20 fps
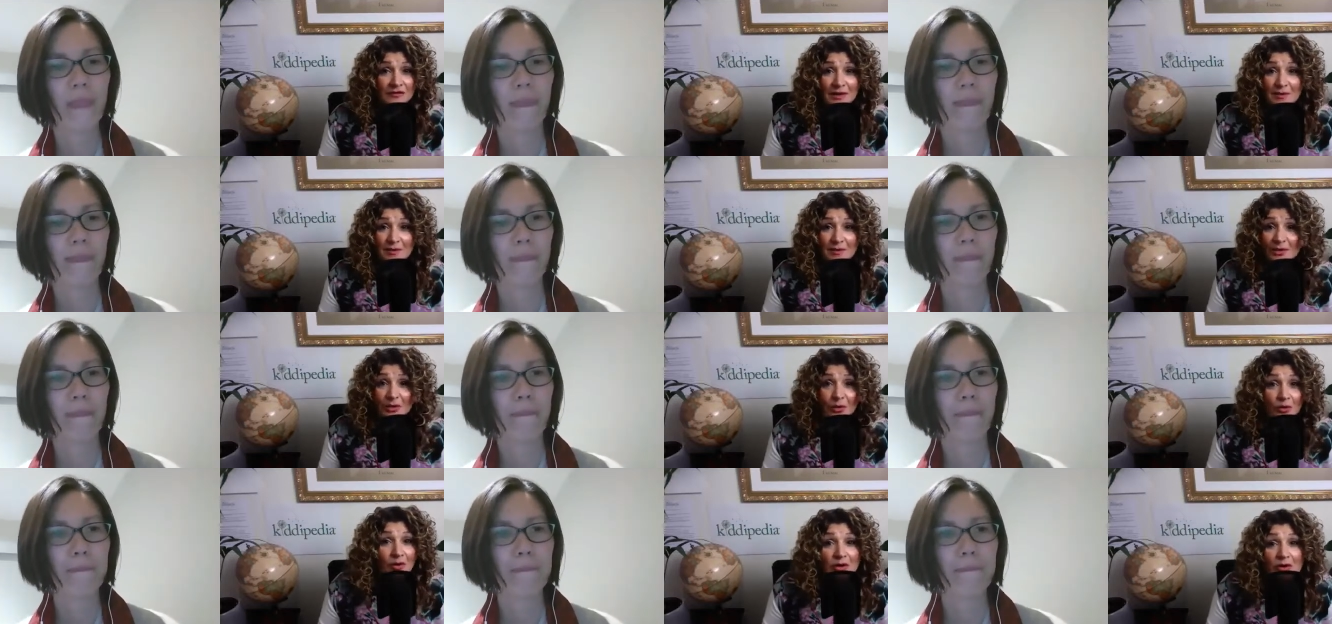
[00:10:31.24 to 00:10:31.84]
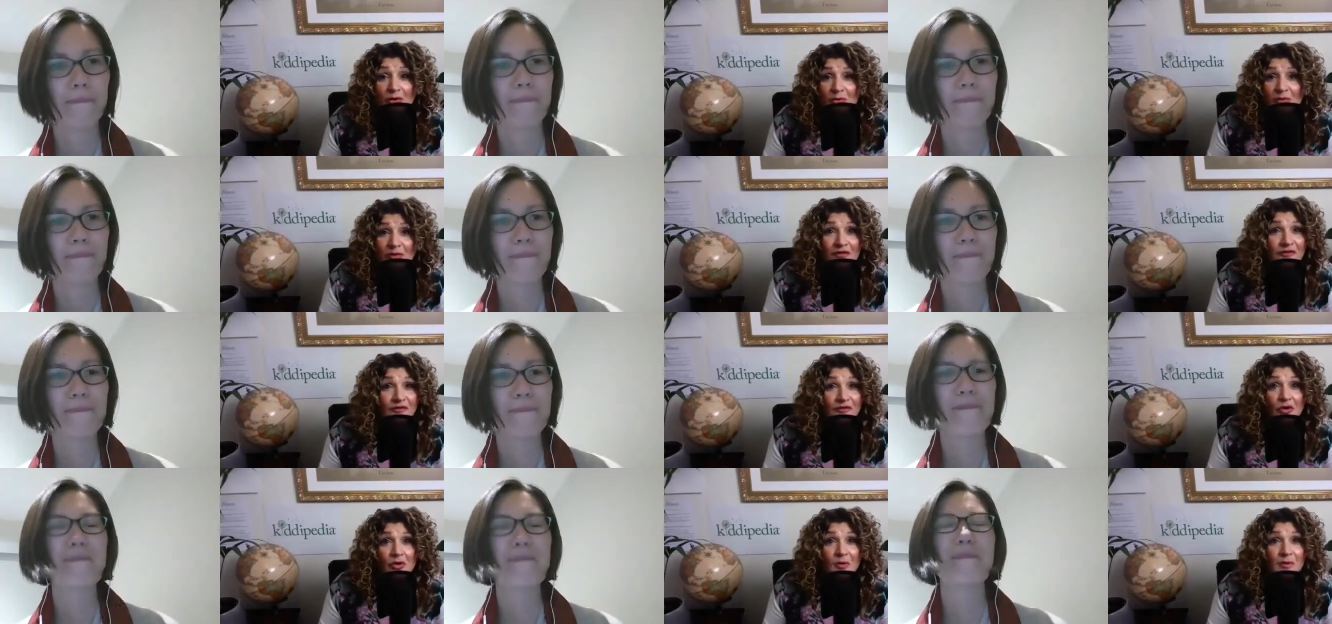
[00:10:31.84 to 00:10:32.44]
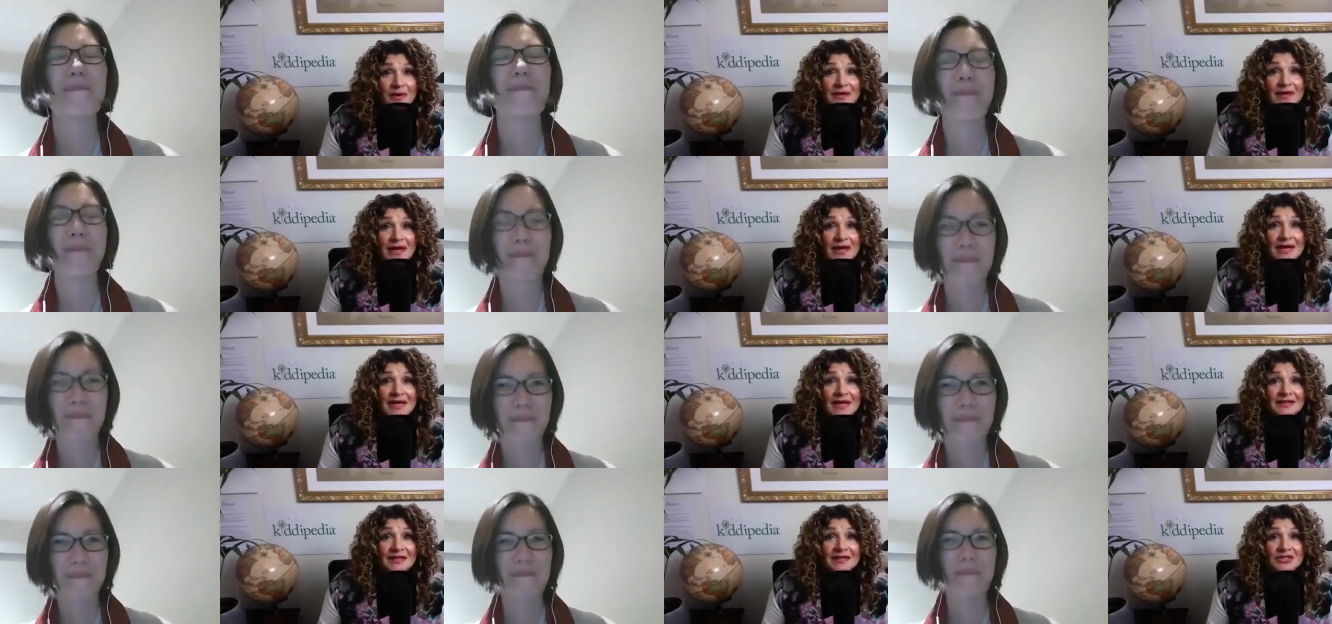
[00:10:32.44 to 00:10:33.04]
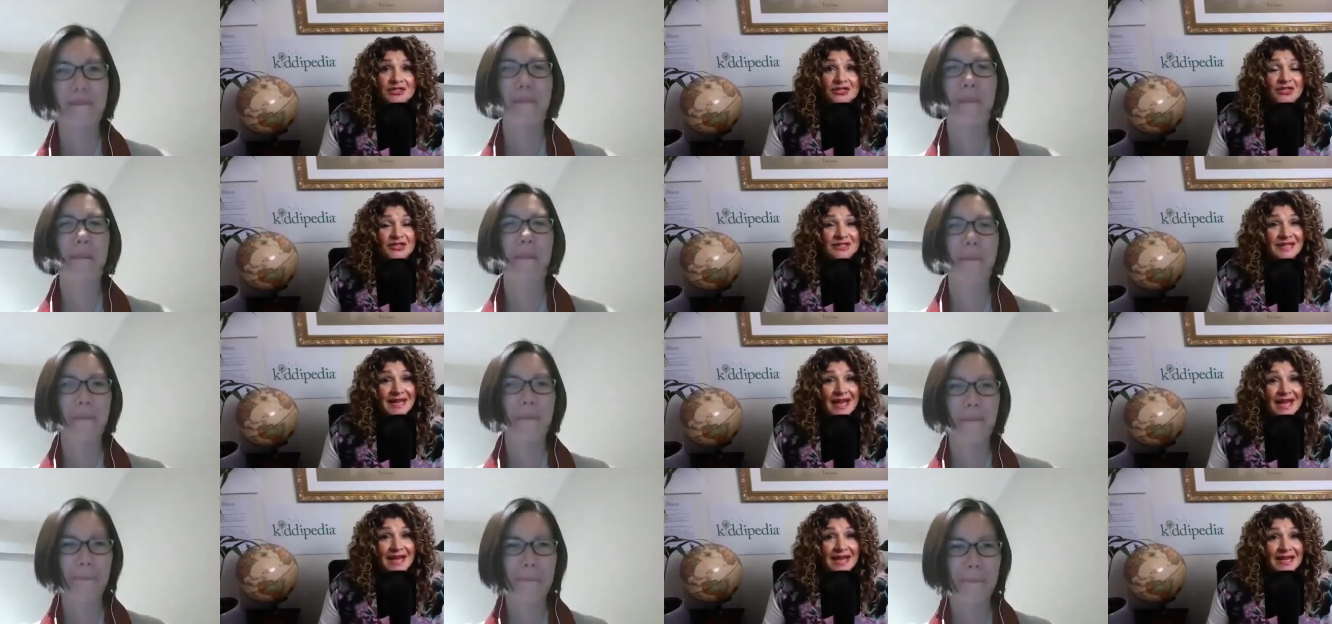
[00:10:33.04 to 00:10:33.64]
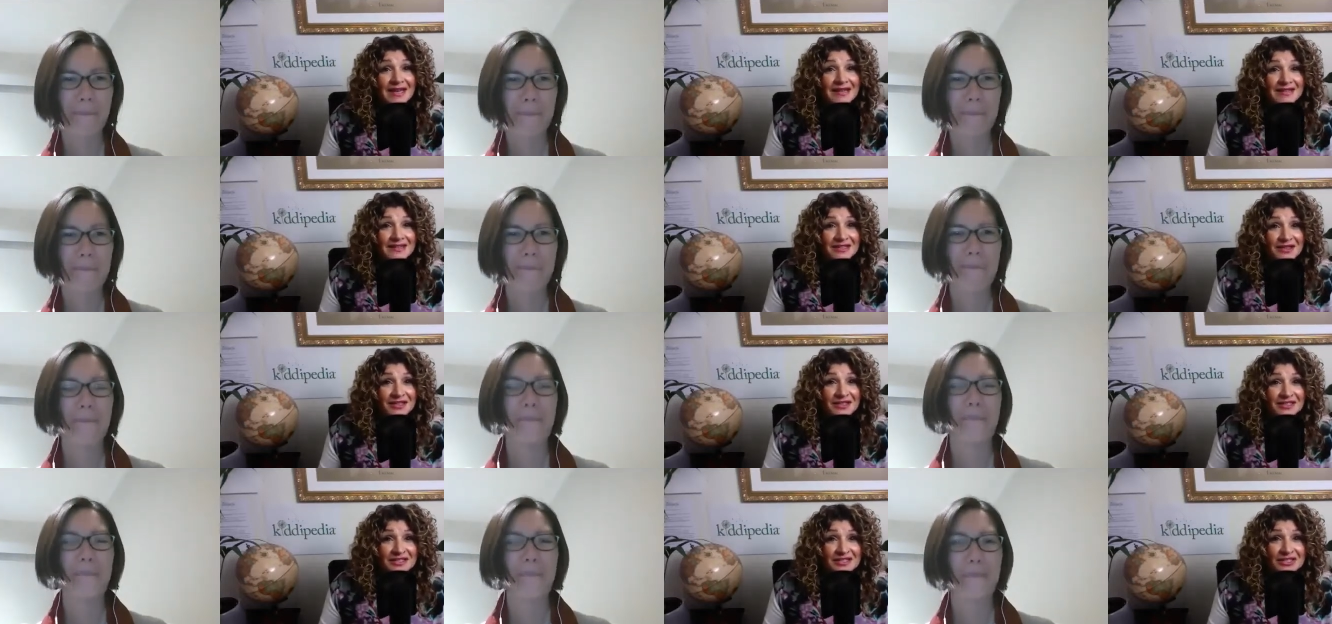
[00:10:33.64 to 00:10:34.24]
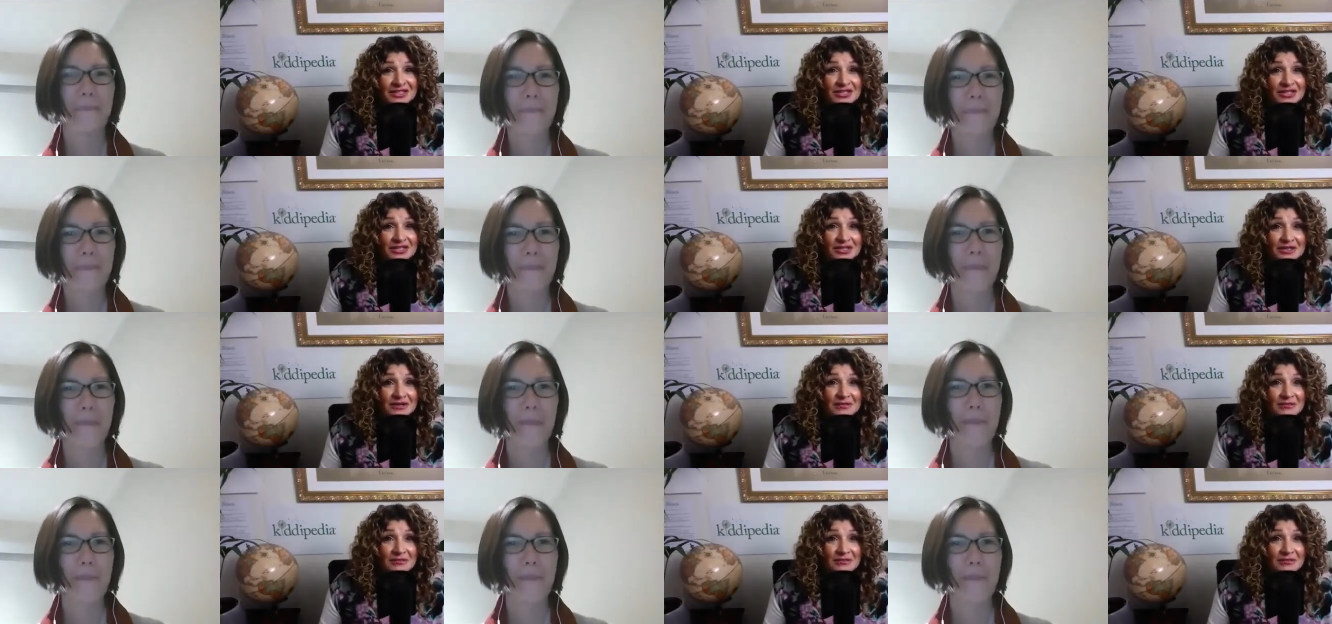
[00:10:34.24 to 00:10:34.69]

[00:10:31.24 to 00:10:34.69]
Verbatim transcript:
Speaker 1: lemon oil before, but that's used to aid digestion,